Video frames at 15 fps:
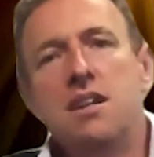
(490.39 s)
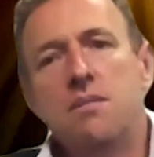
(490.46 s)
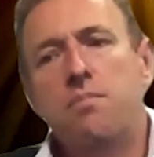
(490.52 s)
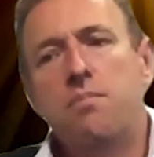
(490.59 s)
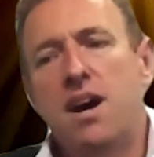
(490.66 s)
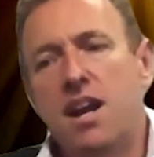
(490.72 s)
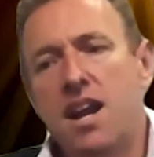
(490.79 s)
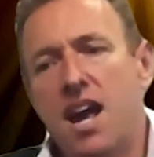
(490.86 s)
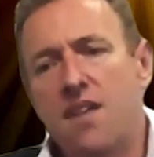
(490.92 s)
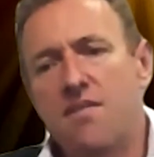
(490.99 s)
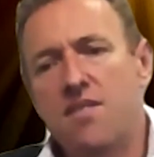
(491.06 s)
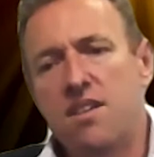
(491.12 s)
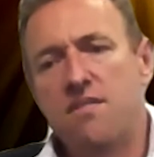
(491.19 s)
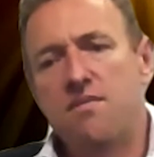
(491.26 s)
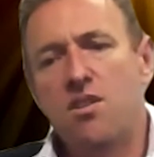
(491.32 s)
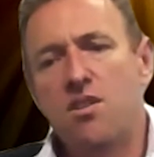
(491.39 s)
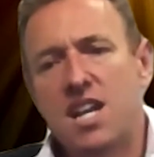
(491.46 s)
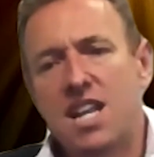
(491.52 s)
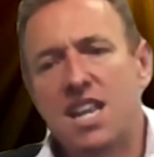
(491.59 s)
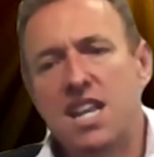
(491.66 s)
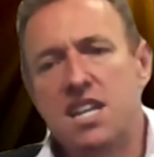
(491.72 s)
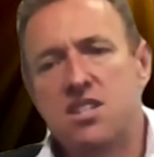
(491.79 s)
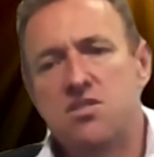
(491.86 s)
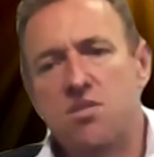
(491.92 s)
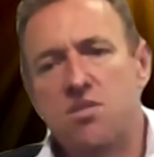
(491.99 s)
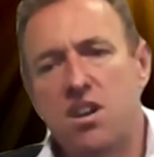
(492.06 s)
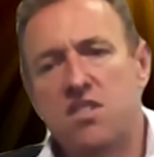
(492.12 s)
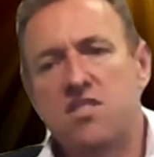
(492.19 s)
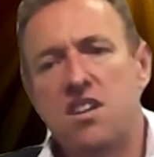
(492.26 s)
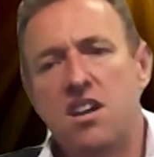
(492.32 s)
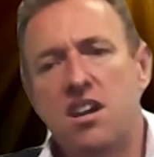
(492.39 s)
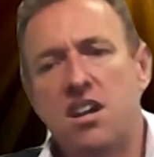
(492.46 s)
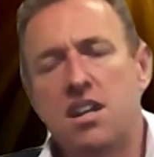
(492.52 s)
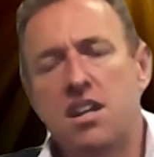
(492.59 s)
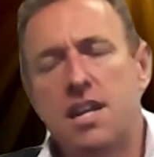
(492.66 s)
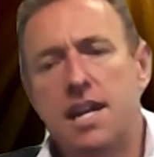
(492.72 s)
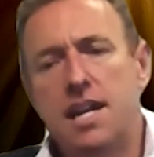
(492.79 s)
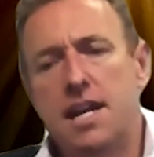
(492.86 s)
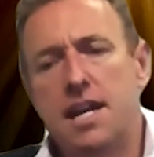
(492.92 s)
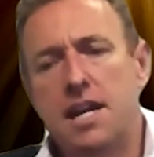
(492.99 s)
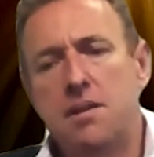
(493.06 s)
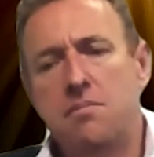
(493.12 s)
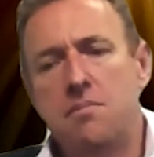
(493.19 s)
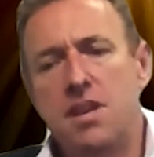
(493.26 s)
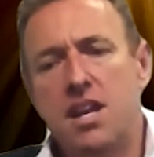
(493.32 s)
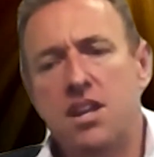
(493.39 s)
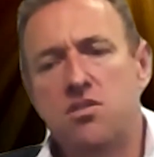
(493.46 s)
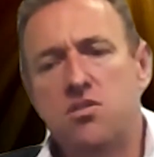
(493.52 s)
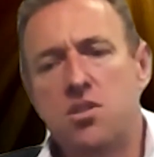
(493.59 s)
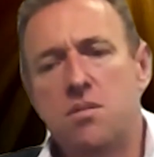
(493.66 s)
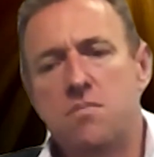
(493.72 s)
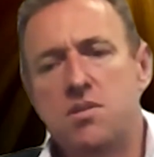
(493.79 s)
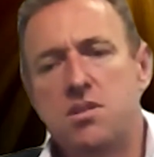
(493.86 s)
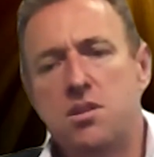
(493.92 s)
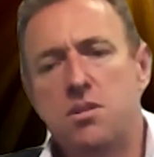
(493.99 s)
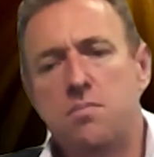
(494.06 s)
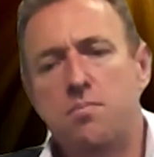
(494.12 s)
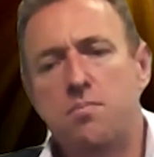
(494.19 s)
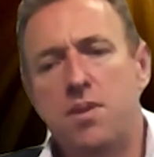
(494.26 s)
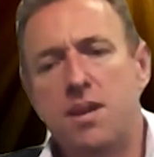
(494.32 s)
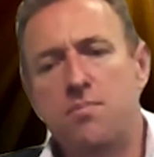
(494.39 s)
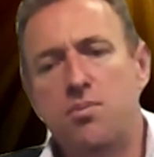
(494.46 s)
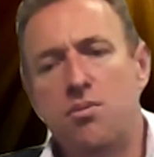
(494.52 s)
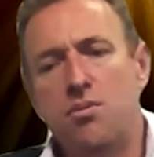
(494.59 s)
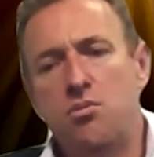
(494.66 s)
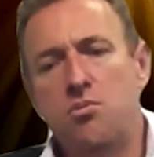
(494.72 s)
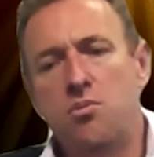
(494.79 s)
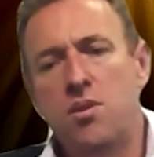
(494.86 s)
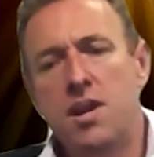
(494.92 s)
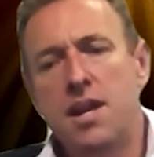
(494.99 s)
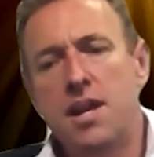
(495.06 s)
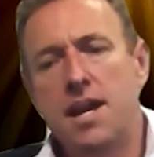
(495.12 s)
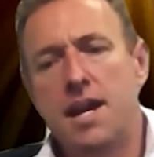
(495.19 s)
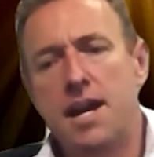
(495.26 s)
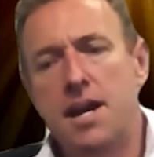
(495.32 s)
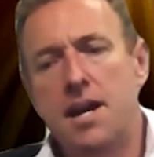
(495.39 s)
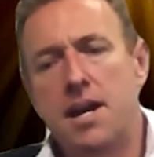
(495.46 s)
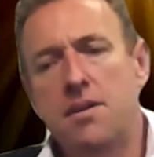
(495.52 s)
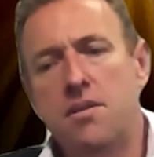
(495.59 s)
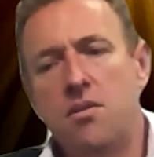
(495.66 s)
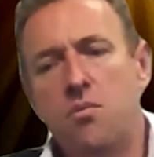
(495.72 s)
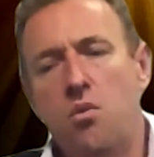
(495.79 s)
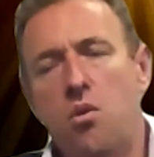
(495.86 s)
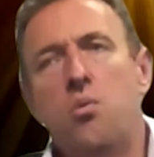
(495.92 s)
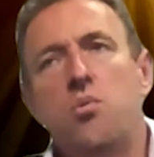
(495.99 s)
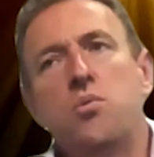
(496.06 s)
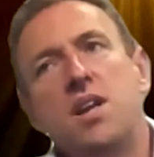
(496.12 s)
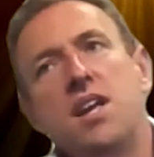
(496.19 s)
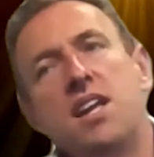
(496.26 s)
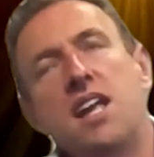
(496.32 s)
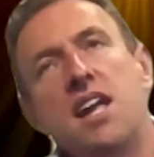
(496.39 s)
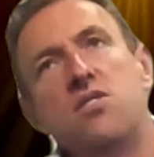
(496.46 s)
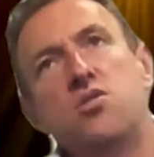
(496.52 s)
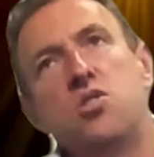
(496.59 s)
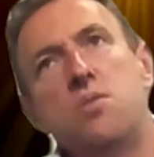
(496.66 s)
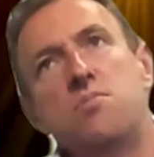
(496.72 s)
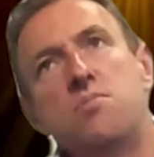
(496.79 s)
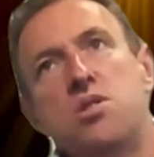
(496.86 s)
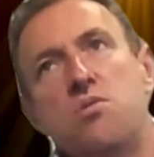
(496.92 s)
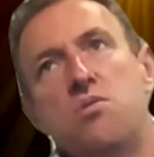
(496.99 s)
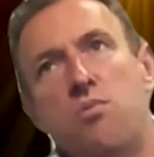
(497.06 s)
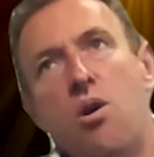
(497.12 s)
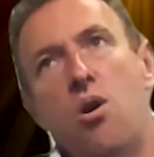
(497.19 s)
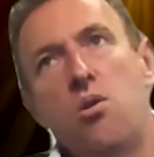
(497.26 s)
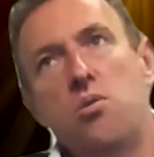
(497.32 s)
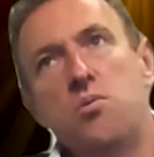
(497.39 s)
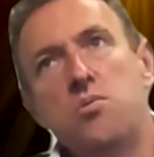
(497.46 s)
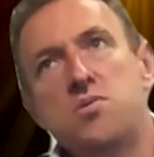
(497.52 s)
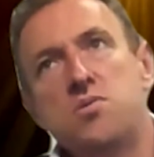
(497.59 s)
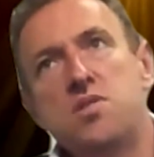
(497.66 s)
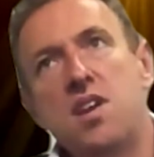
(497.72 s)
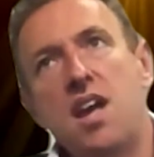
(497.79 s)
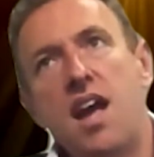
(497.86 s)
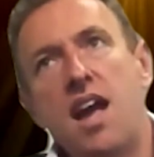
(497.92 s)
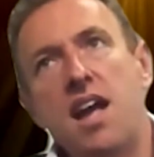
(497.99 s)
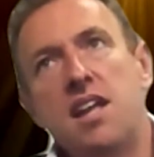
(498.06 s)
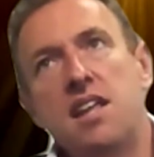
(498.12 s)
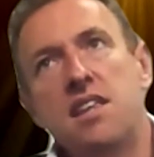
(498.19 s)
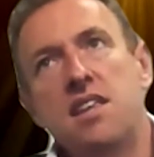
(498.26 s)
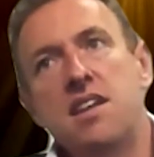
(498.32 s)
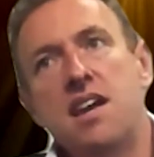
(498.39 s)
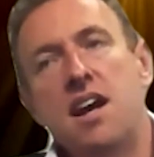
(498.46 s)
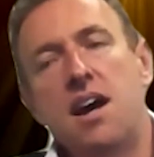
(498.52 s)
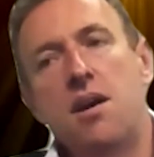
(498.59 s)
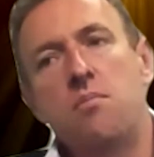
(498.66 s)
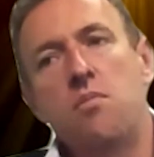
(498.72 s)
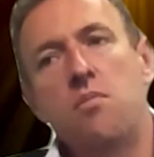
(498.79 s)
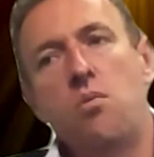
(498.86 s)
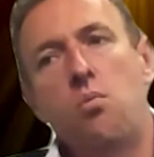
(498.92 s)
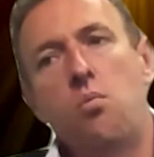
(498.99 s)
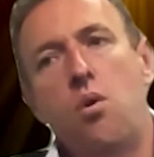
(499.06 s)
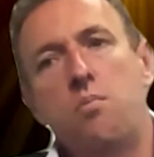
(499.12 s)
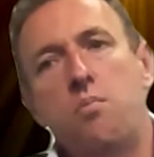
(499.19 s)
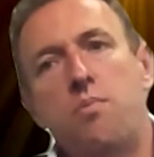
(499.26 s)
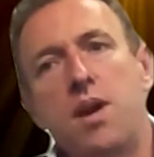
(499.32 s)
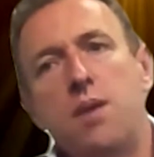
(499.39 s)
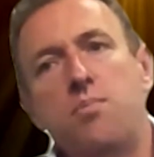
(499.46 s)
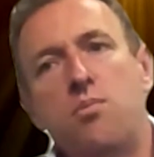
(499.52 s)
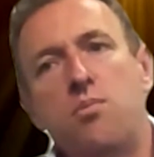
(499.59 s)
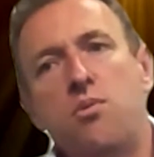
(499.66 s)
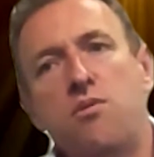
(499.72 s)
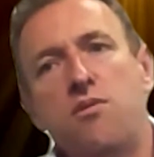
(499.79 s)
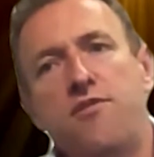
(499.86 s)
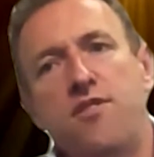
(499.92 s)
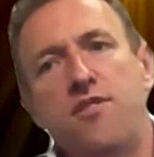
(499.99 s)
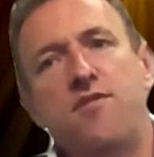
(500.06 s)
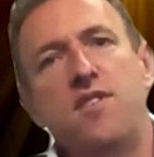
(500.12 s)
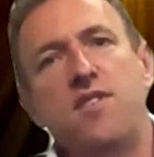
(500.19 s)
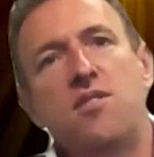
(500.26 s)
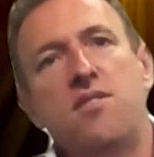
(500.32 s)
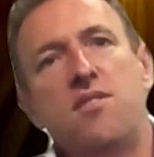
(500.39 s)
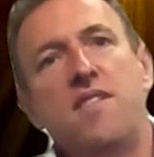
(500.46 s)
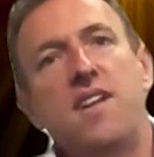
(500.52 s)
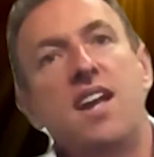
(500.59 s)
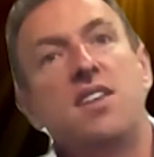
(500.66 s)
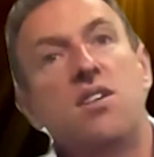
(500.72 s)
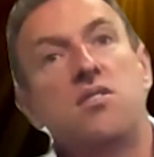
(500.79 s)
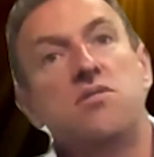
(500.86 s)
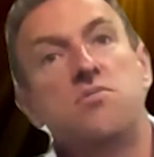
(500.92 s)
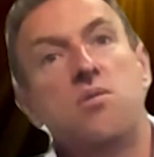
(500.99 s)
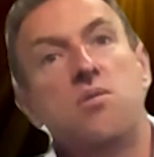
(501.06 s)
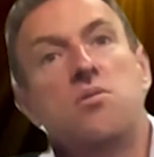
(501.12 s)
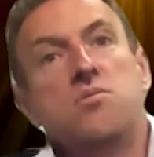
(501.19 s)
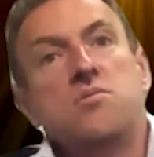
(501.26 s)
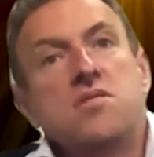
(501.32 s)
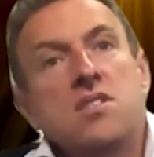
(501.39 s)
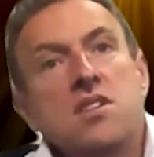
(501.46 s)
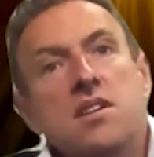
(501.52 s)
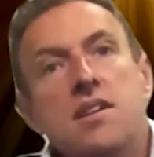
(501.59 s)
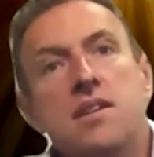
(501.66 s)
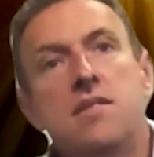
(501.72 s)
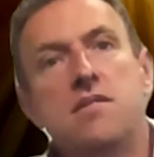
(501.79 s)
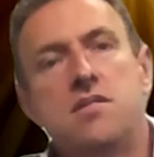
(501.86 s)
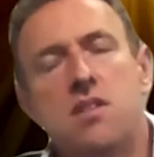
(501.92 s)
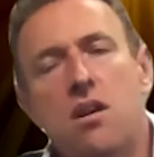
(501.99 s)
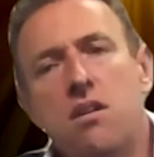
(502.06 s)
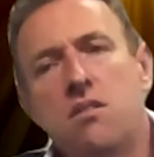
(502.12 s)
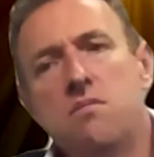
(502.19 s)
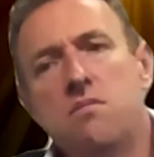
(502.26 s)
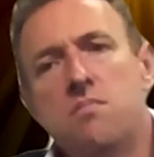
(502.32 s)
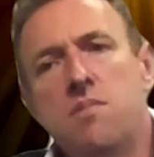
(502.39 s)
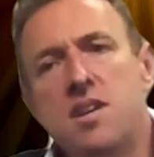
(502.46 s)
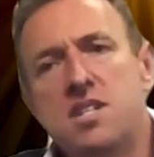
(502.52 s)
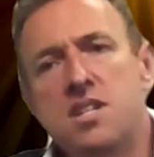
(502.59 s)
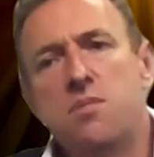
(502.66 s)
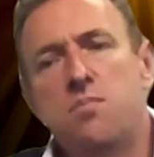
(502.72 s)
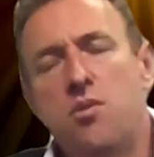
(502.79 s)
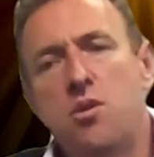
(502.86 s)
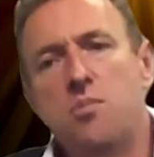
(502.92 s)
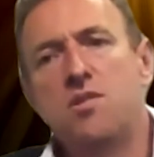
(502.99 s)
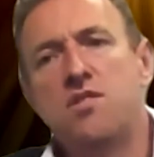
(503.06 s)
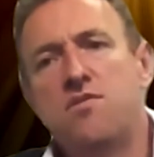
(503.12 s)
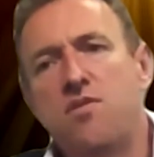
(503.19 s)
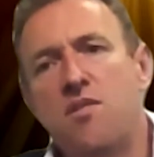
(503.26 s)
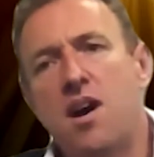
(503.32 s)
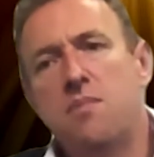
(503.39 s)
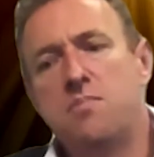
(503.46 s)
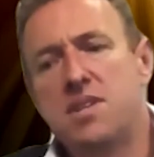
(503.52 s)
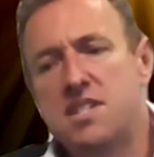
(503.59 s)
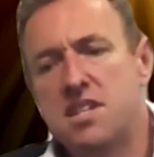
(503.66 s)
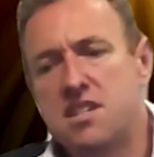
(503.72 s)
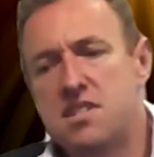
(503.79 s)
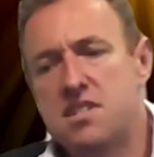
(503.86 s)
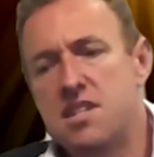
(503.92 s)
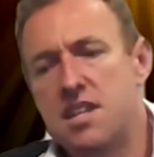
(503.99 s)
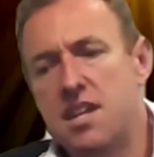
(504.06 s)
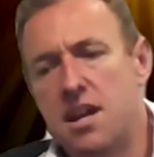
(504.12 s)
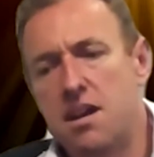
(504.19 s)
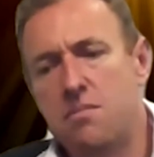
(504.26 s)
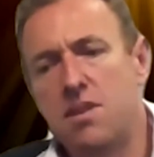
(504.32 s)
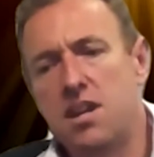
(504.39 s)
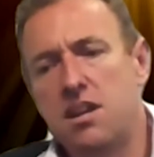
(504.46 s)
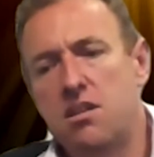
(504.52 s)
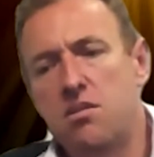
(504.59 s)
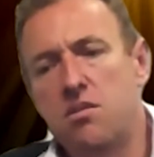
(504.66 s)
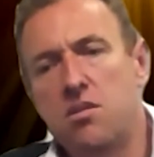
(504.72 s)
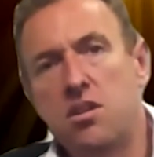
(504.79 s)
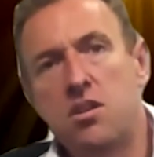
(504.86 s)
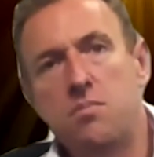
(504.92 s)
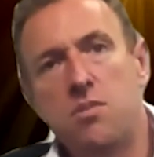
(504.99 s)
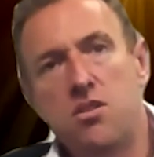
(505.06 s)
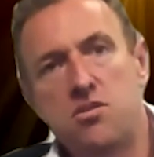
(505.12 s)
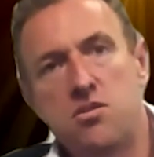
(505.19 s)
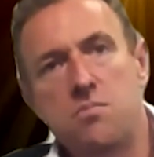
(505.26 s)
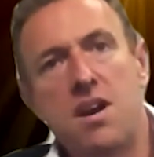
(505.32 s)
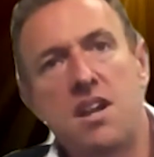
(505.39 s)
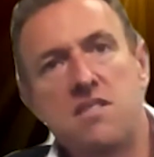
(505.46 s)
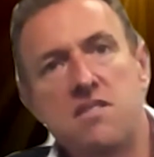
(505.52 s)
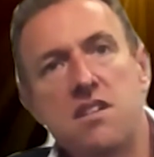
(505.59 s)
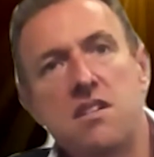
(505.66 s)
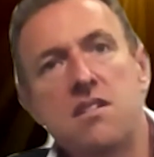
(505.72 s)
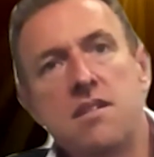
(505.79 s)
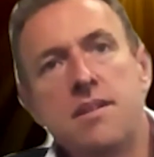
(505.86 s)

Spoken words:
But having a very clear structure in terms of the people or in terms of the roles and what people will fulfill in those roles. So recent appointments for our business include a commercial manager.